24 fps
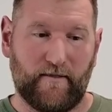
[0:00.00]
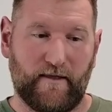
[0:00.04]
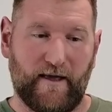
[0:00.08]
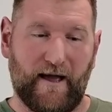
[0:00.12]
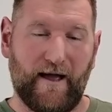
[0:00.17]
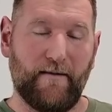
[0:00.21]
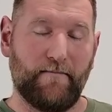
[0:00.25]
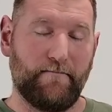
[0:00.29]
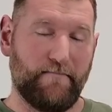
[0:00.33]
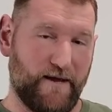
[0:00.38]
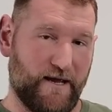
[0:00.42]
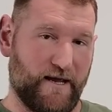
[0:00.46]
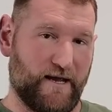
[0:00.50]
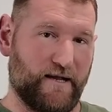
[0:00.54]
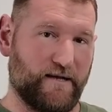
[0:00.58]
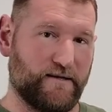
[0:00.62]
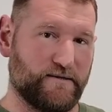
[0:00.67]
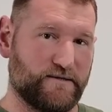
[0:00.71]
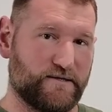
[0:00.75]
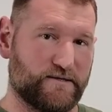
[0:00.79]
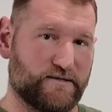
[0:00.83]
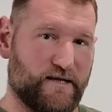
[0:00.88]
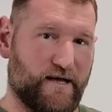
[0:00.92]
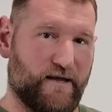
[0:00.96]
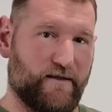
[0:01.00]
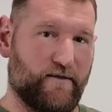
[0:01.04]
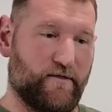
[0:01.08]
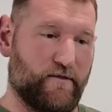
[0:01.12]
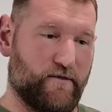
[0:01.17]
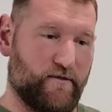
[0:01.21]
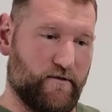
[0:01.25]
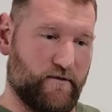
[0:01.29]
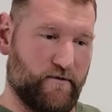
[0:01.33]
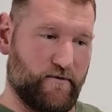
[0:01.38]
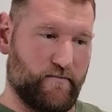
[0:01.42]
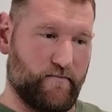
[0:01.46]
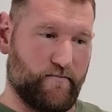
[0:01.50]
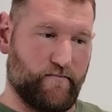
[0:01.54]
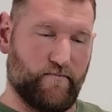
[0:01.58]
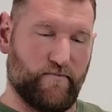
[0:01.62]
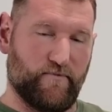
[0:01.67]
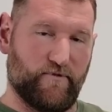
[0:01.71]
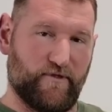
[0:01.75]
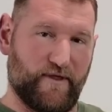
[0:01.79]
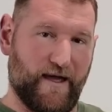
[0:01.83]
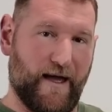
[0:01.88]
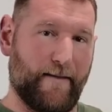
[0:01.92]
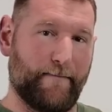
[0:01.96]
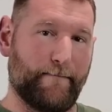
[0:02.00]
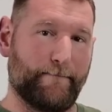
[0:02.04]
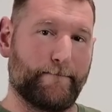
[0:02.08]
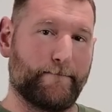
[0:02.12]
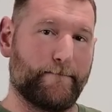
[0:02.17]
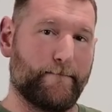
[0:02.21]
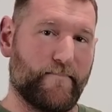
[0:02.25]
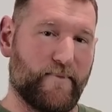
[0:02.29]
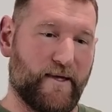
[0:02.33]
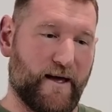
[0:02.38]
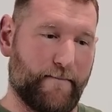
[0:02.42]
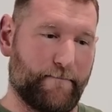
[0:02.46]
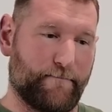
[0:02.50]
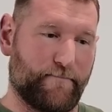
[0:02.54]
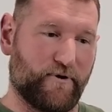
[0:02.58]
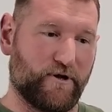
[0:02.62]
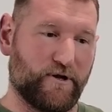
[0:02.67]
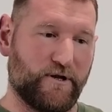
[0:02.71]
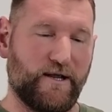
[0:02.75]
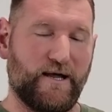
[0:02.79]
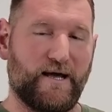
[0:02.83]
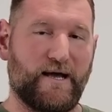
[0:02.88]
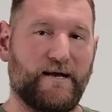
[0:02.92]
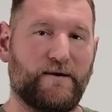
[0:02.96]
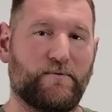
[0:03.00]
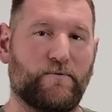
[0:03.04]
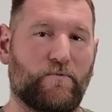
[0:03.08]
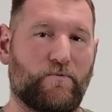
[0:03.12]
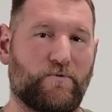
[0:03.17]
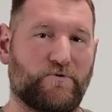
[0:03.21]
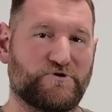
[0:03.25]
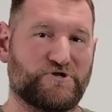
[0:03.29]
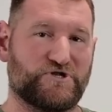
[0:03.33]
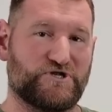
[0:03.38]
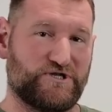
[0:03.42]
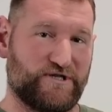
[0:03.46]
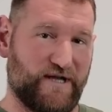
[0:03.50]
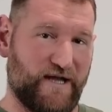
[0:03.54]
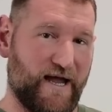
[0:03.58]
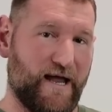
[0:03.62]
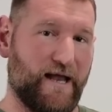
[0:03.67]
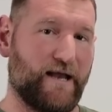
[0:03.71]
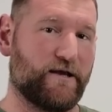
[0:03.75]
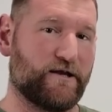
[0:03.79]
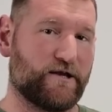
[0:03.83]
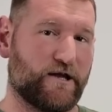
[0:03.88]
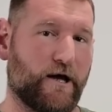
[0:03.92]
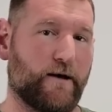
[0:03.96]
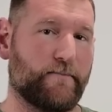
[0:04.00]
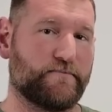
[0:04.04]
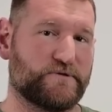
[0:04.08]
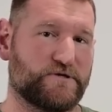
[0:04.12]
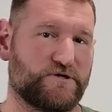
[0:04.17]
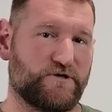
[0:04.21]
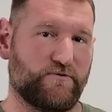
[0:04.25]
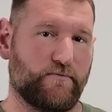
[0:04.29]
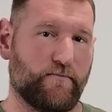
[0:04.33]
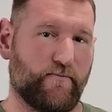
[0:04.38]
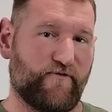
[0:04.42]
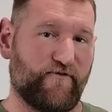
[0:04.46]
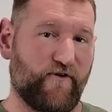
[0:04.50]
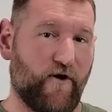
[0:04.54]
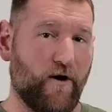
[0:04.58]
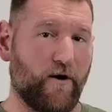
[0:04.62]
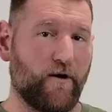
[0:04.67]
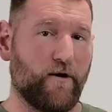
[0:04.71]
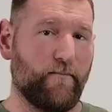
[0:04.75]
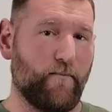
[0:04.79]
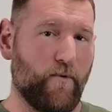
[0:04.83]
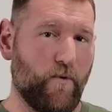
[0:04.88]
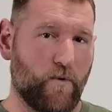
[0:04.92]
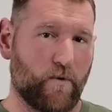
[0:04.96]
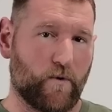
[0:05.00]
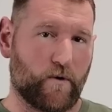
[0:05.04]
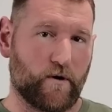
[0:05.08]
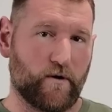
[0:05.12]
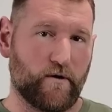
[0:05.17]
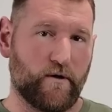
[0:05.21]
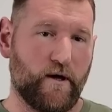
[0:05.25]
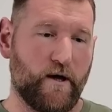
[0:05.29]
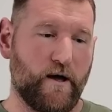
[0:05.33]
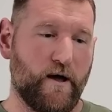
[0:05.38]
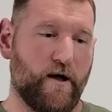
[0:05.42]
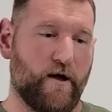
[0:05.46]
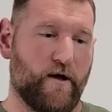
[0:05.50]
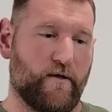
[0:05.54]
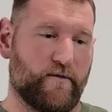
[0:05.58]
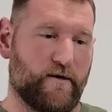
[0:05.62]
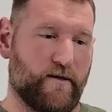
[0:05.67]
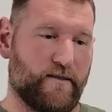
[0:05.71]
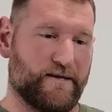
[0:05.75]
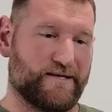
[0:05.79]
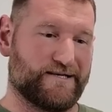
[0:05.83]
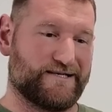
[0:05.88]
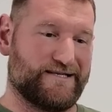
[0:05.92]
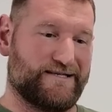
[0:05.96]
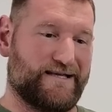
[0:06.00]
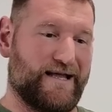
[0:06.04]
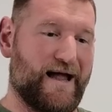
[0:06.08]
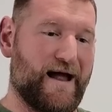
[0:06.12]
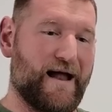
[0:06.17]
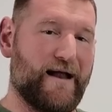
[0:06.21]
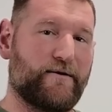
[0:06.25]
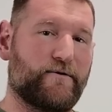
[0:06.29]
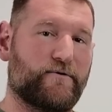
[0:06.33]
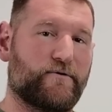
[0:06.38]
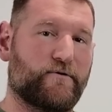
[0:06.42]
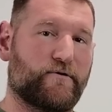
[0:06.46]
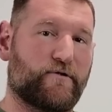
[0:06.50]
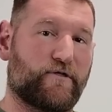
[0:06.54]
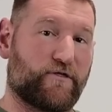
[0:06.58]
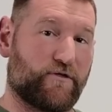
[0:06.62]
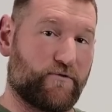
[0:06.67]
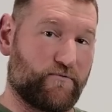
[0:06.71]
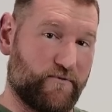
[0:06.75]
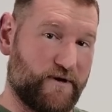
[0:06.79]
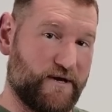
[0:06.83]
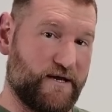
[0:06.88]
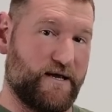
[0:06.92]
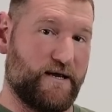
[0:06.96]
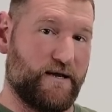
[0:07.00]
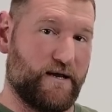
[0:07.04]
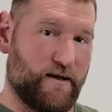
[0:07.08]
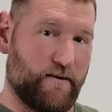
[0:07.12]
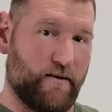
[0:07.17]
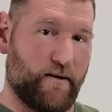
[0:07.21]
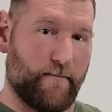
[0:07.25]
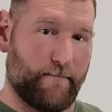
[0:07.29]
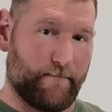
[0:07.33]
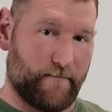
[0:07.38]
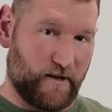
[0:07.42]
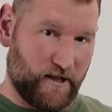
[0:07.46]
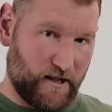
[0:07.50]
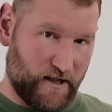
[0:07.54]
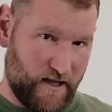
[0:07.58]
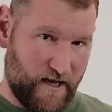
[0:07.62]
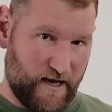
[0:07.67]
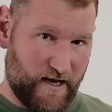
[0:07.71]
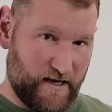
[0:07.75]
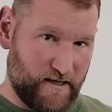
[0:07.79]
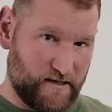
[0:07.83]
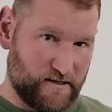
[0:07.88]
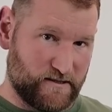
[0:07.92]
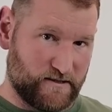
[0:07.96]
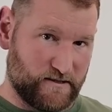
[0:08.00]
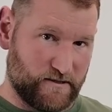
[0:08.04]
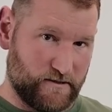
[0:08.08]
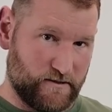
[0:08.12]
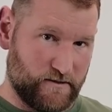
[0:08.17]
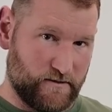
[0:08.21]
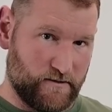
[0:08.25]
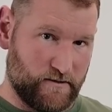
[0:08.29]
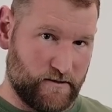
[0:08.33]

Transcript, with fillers: That means that that plate will stand up to far more than the standard 3 plate,